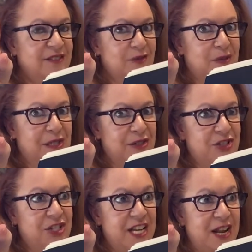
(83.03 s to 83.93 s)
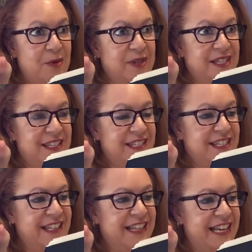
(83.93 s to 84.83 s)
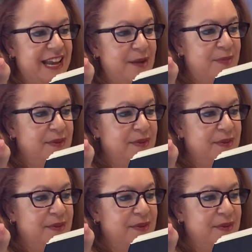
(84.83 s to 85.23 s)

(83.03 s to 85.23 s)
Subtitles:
while she was asleep.